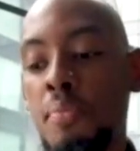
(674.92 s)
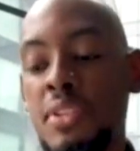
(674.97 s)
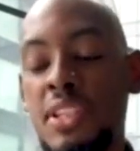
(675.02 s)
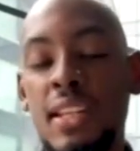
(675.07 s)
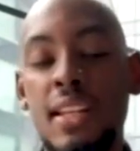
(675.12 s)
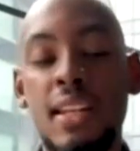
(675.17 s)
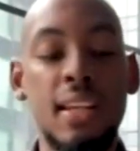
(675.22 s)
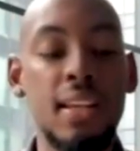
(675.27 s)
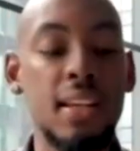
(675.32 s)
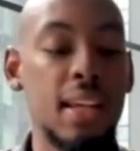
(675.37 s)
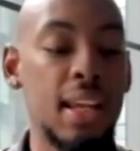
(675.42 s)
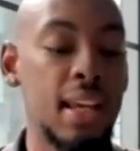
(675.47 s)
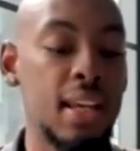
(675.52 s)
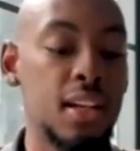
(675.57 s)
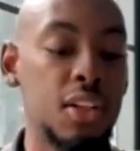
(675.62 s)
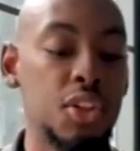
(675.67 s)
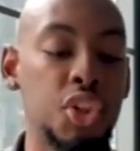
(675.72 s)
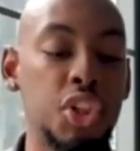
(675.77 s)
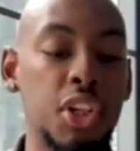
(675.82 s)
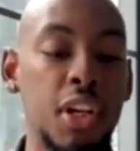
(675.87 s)
I'm
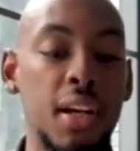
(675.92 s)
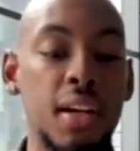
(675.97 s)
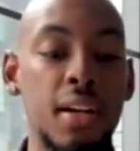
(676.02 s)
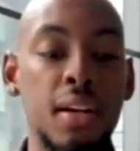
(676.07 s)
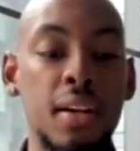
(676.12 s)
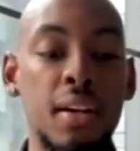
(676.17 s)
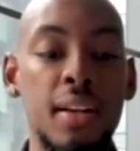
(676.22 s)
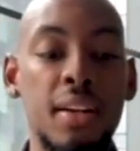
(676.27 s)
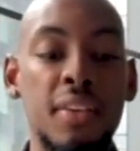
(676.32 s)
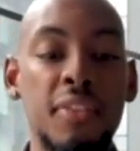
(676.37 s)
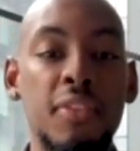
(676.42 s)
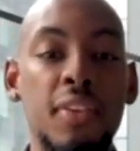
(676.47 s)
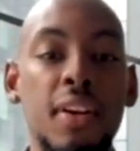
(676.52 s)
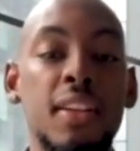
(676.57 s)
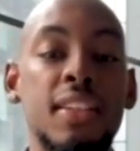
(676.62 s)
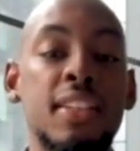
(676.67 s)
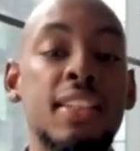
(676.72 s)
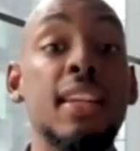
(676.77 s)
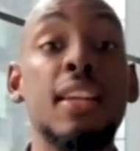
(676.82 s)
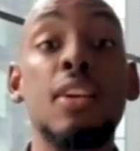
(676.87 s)
sitting in a chair and
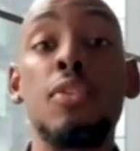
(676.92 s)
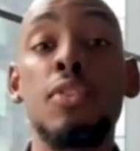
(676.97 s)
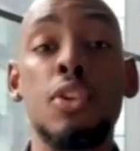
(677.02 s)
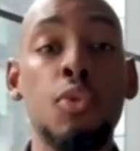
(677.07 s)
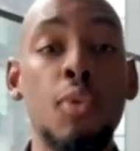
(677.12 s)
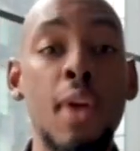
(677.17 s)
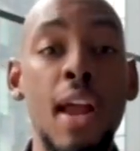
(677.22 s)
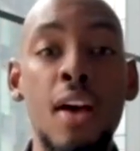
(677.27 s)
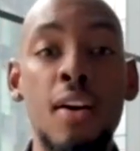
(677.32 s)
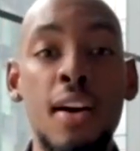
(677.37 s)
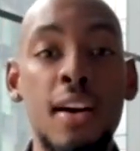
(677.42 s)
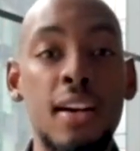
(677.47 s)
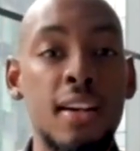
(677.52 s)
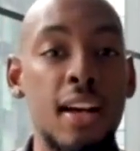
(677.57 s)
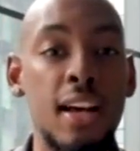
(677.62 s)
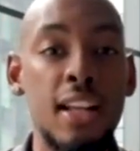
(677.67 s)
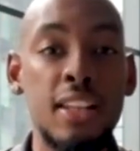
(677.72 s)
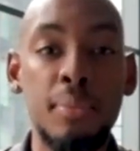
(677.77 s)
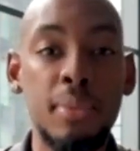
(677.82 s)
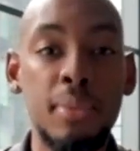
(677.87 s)
sitting on the
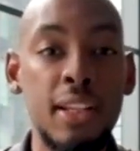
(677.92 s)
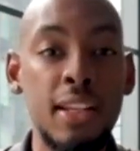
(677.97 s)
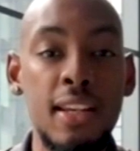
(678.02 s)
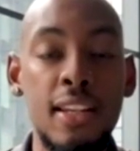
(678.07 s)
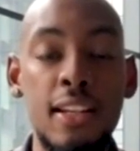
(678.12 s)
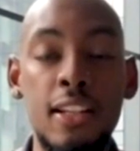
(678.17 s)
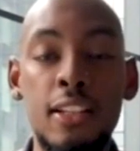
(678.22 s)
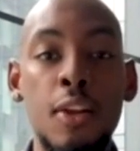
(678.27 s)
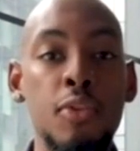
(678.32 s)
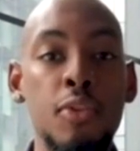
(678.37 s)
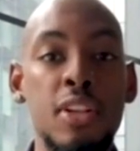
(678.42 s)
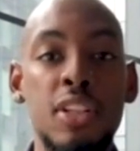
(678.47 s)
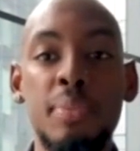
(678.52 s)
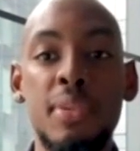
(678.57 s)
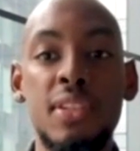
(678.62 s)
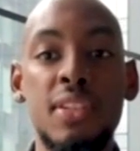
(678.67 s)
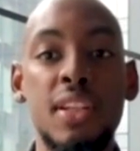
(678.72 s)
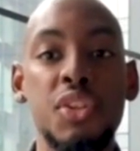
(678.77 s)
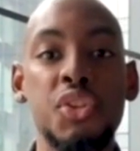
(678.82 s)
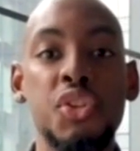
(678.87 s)
ground uncomfortably in a
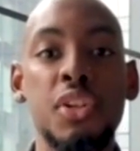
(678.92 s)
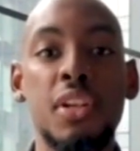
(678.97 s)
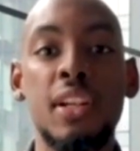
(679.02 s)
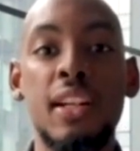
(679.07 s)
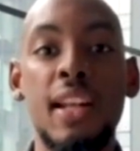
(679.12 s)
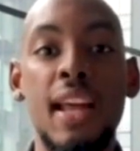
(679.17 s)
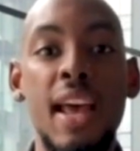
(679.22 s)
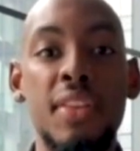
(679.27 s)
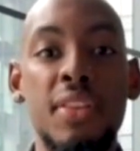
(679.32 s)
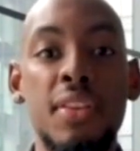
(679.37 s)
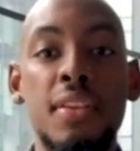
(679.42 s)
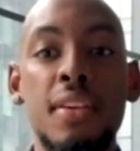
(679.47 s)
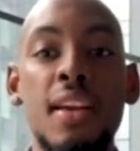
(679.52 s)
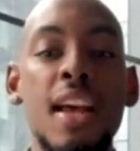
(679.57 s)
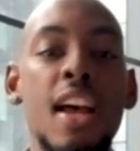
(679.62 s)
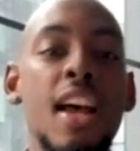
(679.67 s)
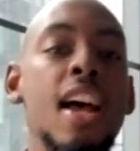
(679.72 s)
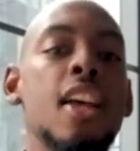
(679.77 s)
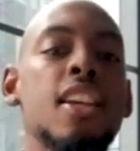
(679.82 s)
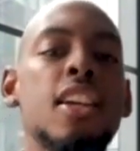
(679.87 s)
lotus position, and I have to